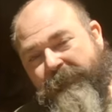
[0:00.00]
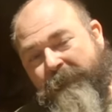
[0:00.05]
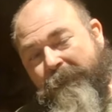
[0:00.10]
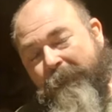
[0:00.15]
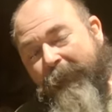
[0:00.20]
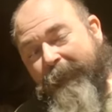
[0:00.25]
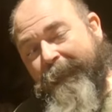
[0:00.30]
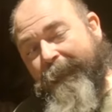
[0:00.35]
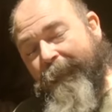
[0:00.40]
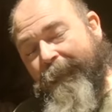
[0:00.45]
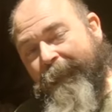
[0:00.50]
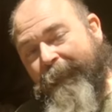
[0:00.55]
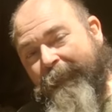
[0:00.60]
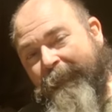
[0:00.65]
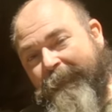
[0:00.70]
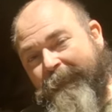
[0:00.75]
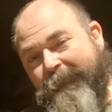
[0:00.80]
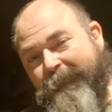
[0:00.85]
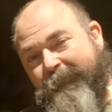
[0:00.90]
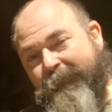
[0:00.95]
some mud on
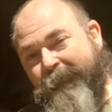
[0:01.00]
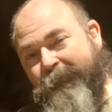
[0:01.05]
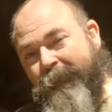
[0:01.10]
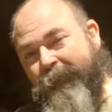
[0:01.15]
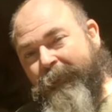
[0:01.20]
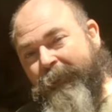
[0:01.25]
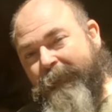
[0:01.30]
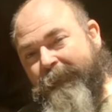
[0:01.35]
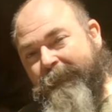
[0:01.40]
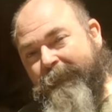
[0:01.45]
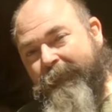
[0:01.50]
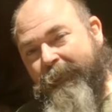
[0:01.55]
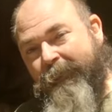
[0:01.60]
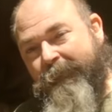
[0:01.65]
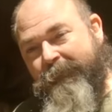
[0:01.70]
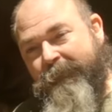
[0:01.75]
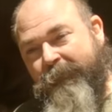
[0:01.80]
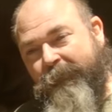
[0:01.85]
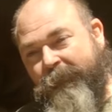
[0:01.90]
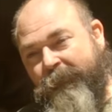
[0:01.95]
there and see what that
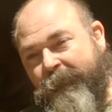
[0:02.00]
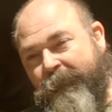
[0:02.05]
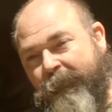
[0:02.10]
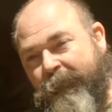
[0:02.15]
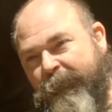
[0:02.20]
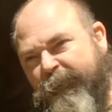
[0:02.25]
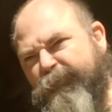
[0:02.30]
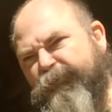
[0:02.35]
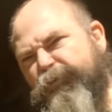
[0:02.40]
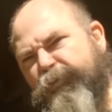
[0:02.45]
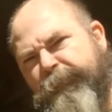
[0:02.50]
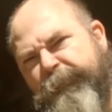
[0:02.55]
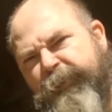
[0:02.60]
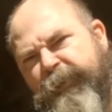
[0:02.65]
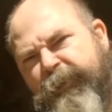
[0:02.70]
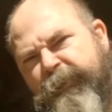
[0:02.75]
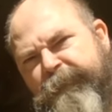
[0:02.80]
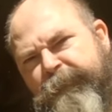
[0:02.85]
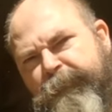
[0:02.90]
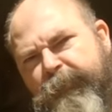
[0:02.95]
starts to look like. Ooh, we
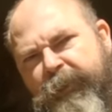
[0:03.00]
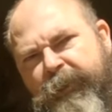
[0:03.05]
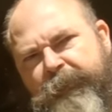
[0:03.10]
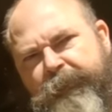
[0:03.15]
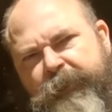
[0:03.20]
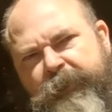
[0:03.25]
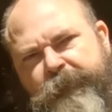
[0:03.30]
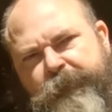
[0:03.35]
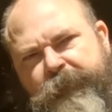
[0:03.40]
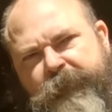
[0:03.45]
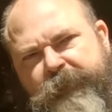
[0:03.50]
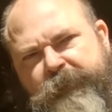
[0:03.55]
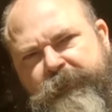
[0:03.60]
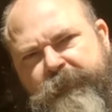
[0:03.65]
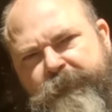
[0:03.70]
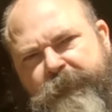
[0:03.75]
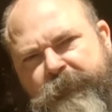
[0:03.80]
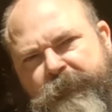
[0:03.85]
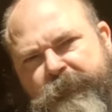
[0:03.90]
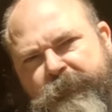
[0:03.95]
might have a play around with that
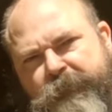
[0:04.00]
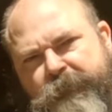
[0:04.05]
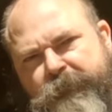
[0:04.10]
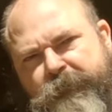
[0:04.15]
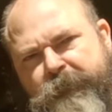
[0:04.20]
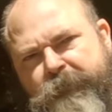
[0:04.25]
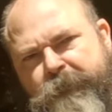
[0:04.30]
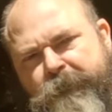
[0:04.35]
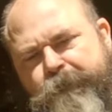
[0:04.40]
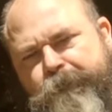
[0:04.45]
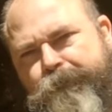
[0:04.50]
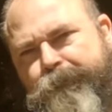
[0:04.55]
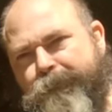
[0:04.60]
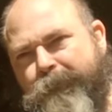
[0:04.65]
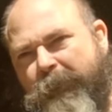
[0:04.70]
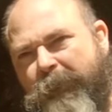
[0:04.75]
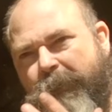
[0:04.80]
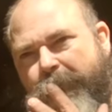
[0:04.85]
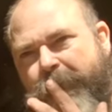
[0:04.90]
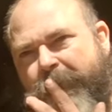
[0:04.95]
tomorrow.
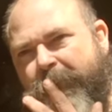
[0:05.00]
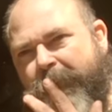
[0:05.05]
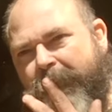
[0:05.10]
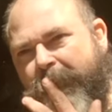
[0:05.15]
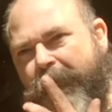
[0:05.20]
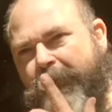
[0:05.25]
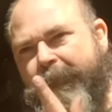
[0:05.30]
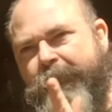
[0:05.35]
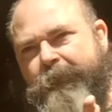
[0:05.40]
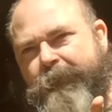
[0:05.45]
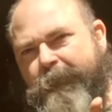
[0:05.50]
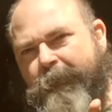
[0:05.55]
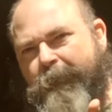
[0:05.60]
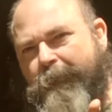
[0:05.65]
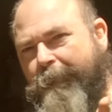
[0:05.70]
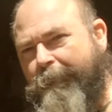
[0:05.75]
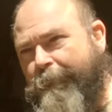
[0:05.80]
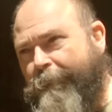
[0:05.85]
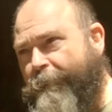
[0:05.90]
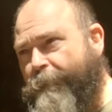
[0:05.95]
Maybe, I don't
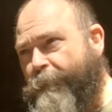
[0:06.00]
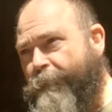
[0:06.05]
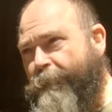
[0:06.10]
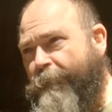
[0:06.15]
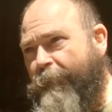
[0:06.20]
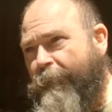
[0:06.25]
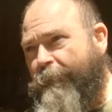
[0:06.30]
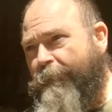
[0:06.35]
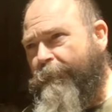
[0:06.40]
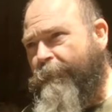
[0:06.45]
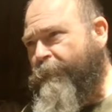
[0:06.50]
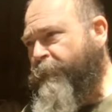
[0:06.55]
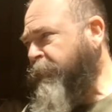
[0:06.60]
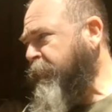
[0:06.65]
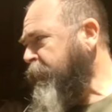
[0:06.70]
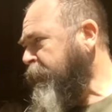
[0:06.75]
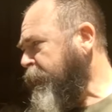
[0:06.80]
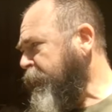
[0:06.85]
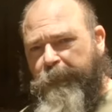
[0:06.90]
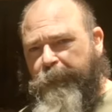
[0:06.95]
know, who knows.
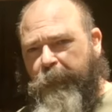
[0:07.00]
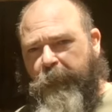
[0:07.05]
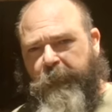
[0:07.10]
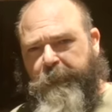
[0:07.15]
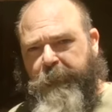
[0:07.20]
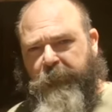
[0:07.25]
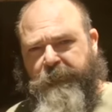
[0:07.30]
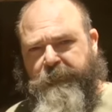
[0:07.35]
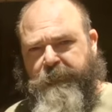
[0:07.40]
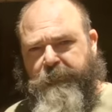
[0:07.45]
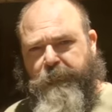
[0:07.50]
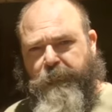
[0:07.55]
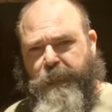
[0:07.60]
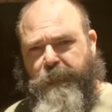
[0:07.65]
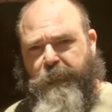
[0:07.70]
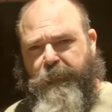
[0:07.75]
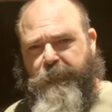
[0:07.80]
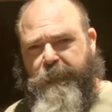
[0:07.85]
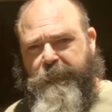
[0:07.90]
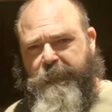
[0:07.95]
The fireplace is
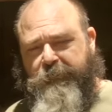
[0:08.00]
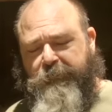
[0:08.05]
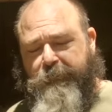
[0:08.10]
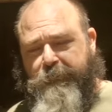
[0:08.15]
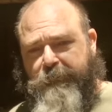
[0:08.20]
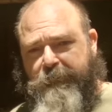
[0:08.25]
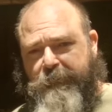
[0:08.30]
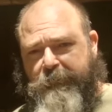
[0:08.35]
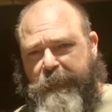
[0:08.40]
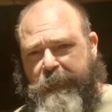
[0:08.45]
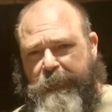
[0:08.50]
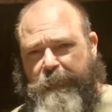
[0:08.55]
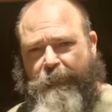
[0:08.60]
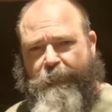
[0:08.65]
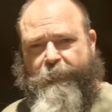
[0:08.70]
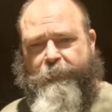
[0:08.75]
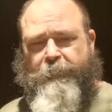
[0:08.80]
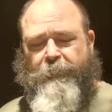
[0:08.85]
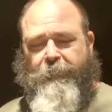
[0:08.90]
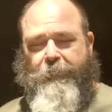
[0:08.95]
looking good, it's still
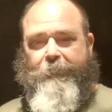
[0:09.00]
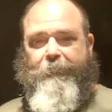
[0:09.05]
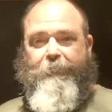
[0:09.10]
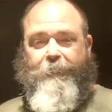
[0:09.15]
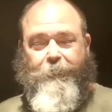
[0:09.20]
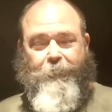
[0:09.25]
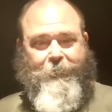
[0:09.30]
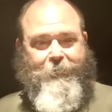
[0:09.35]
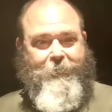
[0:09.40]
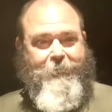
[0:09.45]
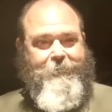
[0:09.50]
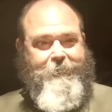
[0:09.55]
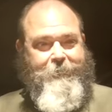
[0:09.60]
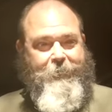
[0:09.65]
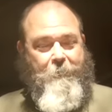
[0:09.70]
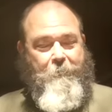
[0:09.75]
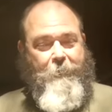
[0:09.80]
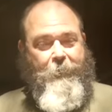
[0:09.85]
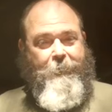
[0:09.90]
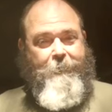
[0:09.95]
standing, which is
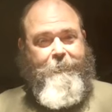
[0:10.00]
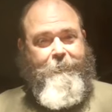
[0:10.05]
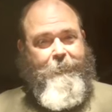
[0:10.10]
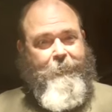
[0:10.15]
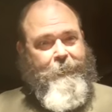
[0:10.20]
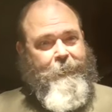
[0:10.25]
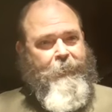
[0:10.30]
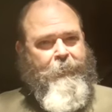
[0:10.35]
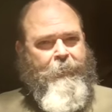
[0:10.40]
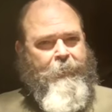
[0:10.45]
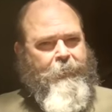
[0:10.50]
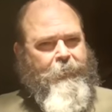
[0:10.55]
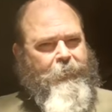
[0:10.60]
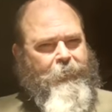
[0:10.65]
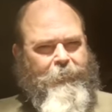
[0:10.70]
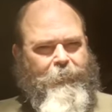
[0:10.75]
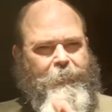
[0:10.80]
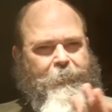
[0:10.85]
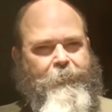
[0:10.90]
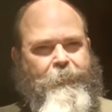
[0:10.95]
the main thing.
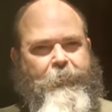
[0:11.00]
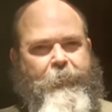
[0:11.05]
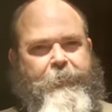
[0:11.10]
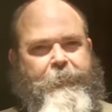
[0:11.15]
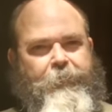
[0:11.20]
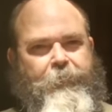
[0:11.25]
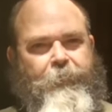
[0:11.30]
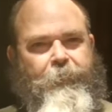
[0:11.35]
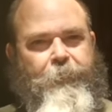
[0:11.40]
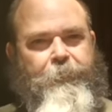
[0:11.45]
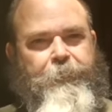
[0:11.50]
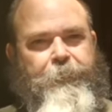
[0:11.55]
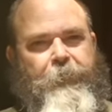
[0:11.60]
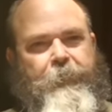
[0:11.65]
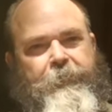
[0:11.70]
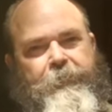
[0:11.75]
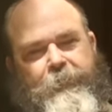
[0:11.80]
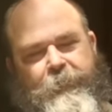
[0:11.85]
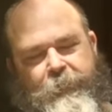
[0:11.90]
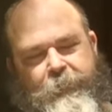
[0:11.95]
A lot of cracking on the
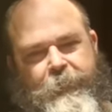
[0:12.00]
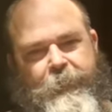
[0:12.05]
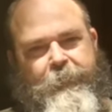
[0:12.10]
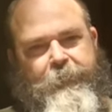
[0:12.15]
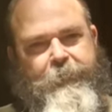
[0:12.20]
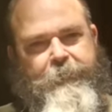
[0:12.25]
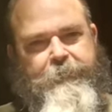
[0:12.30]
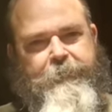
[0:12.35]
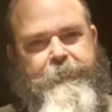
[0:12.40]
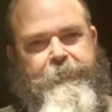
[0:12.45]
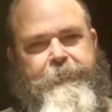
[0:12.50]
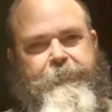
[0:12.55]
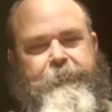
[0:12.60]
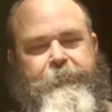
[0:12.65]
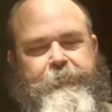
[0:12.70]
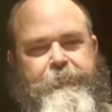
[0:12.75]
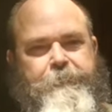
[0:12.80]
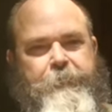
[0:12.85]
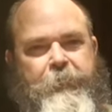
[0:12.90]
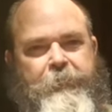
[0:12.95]
front, again, as is
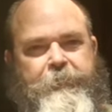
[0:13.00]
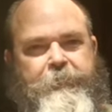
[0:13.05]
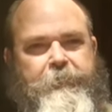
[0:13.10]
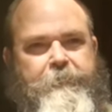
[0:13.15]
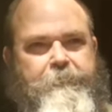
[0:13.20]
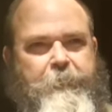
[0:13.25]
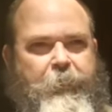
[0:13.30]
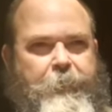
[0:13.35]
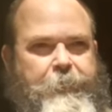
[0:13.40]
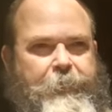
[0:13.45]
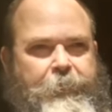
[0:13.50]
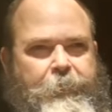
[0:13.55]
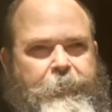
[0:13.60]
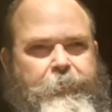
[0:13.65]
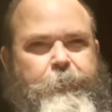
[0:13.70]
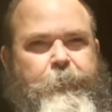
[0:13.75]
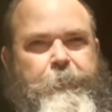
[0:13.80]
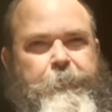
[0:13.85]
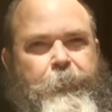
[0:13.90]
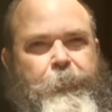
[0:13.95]
expected, maybe a
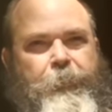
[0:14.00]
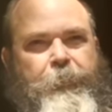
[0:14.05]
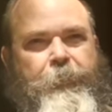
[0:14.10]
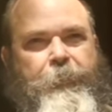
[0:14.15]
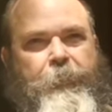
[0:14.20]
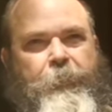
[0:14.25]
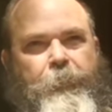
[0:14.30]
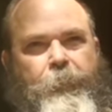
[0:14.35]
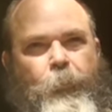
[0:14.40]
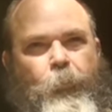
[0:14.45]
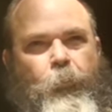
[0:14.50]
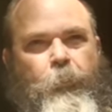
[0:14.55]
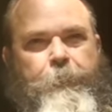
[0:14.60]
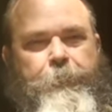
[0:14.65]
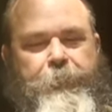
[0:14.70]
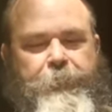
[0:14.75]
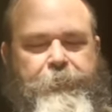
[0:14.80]
little bit more than I thought,